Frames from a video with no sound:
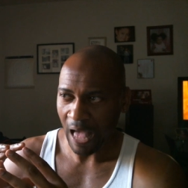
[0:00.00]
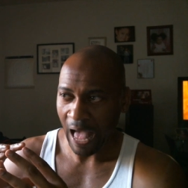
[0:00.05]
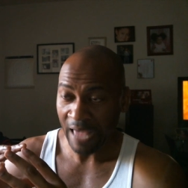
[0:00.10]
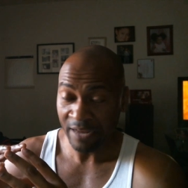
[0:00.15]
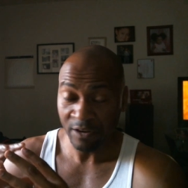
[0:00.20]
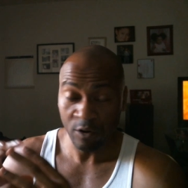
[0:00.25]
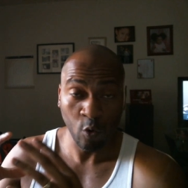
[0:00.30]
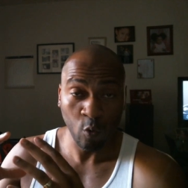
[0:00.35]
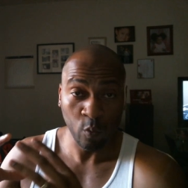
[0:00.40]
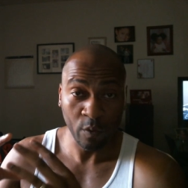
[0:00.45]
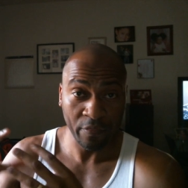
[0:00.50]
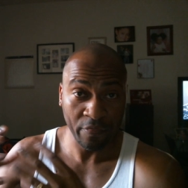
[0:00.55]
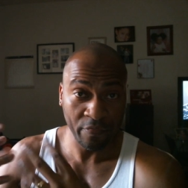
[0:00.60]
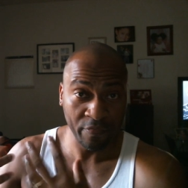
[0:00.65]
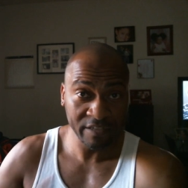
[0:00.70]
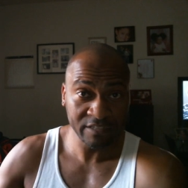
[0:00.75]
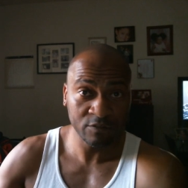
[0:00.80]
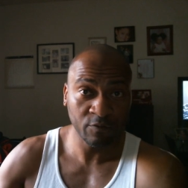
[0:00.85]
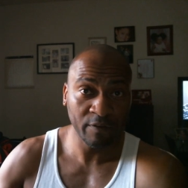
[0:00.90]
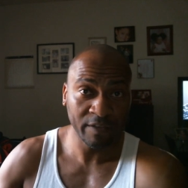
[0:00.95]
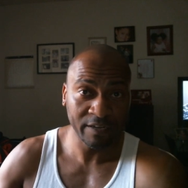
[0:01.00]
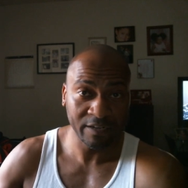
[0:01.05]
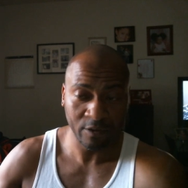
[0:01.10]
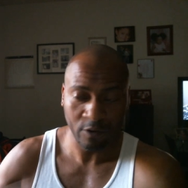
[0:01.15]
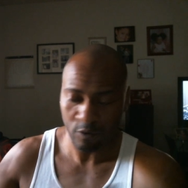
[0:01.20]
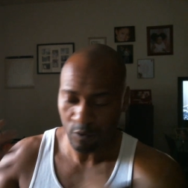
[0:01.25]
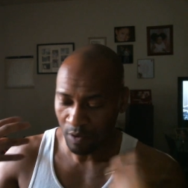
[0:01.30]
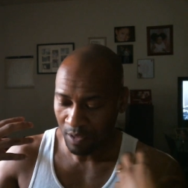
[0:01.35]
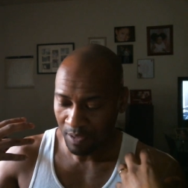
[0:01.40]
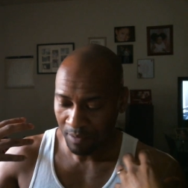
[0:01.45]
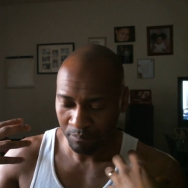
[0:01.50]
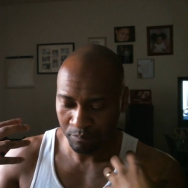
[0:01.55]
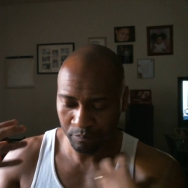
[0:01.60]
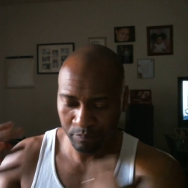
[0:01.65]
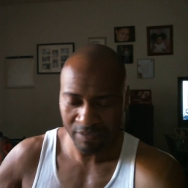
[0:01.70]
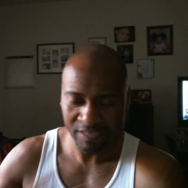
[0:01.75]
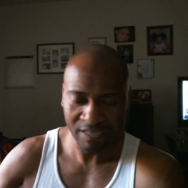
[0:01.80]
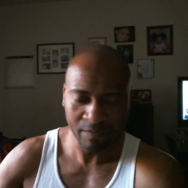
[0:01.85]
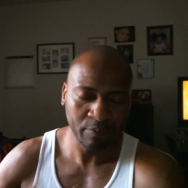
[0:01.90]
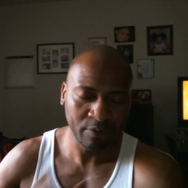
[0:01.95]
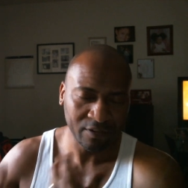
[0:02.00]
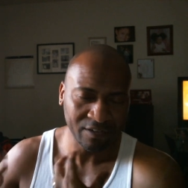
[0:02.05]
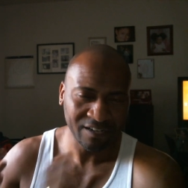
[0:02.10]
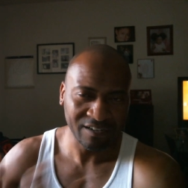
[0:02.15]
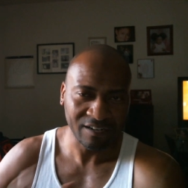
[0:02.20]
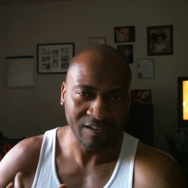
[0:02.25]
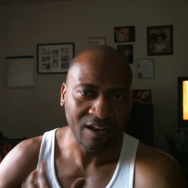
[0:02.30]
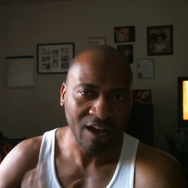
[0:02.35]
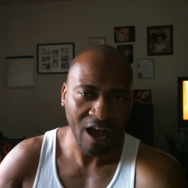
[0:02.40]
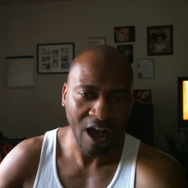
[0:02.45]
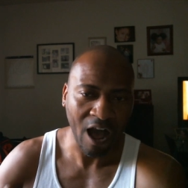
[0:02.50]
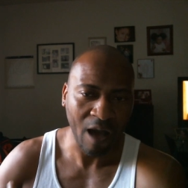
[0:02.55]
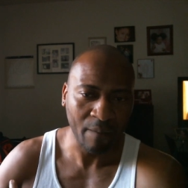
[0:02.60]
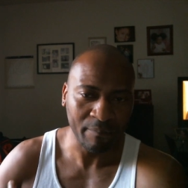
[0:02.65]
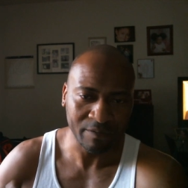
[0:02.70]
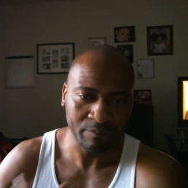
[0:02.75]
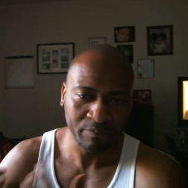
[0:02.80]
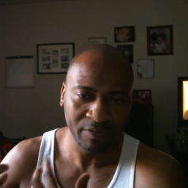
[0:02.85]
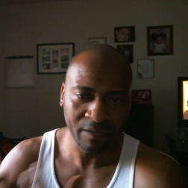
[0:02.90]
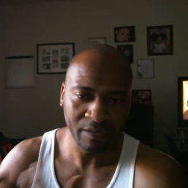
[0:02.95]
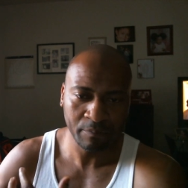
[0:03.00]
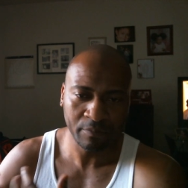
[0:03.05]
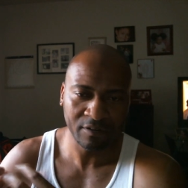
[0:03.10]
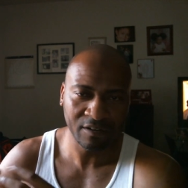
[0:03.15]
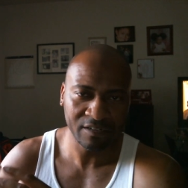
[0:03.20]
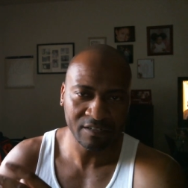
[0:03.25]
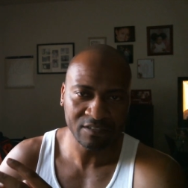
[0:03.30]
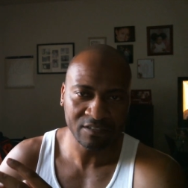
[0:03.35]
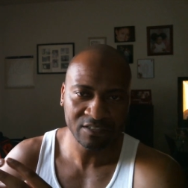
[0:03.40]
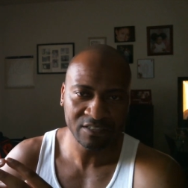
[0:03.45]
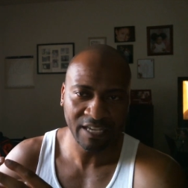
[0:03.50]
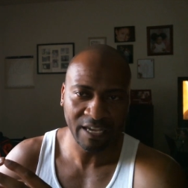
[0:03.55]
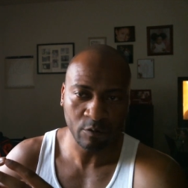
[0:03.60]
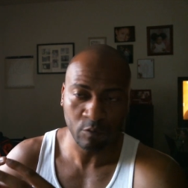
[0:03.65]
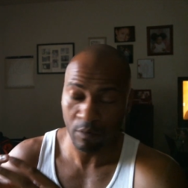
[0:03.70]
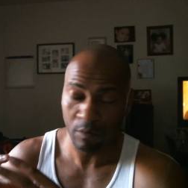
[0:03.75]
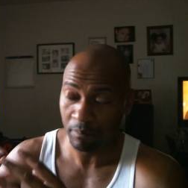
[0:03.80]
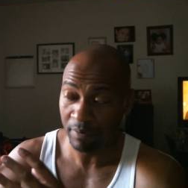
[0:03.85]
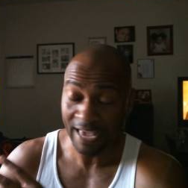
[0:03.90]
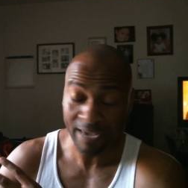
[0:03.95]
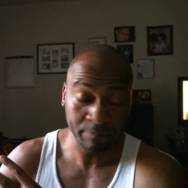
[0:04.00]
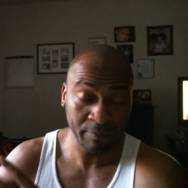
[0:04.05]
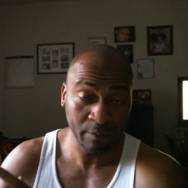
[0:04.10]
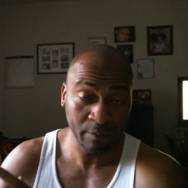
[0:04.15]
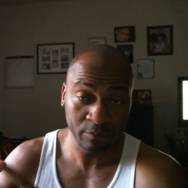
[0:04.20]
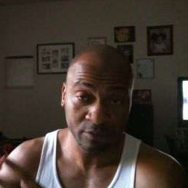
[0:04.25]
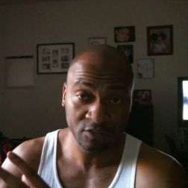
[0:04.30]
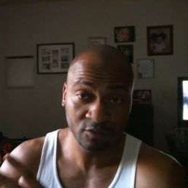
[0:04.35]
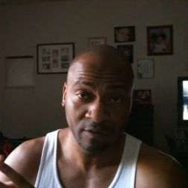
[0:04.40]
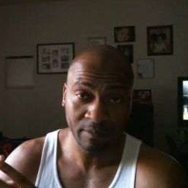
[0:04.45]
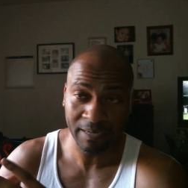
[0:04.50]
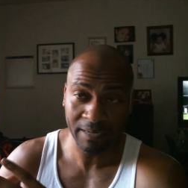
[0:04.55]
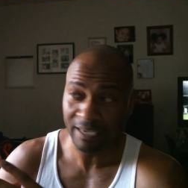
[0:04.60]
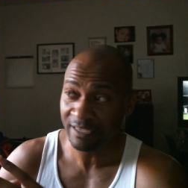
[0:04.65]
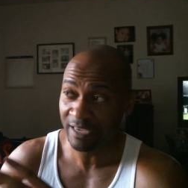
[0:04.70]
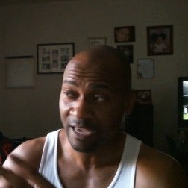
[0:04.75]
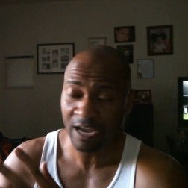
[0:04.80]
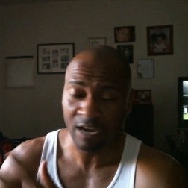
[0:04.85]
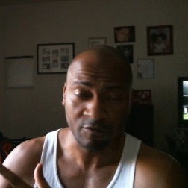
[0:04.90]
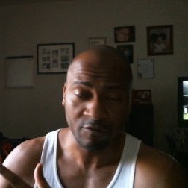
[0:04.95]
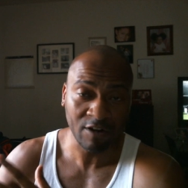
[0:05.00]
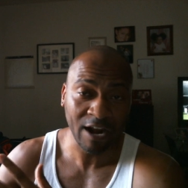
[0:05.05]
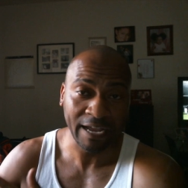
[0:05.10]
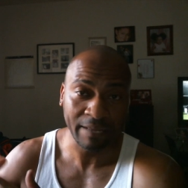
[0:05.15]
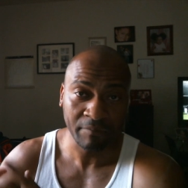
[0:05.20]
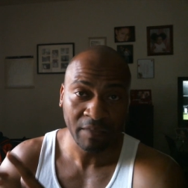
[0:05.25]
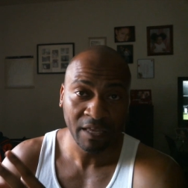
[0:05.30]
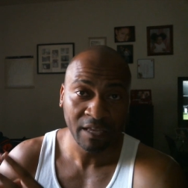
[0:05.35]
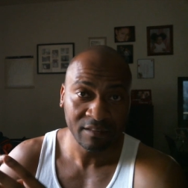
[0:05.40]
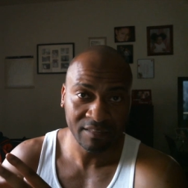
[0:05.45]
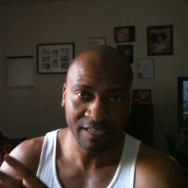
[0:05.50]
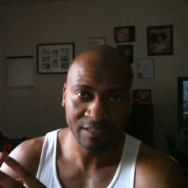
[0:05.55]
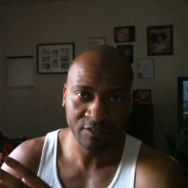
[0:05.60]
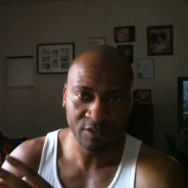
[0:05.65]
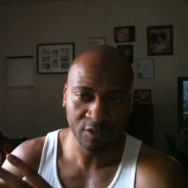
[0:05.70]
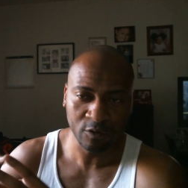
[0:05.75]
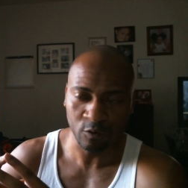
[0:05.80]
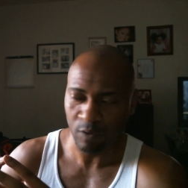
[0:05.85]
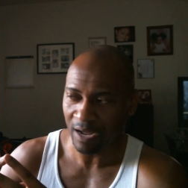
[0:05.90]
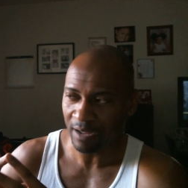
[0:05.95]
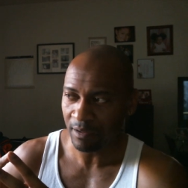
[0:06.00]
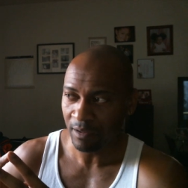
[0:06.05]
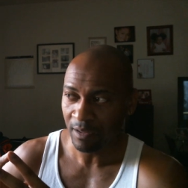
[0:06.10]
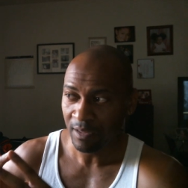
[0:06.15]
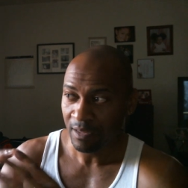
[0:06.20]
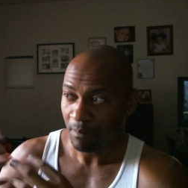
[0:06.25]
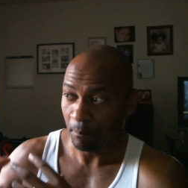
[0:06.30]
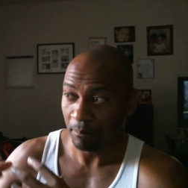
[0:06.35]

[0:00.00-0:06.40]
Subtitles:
I know with this video, people are going to comment. People are going to say, well, black people discriminate. Yeah, right. They do.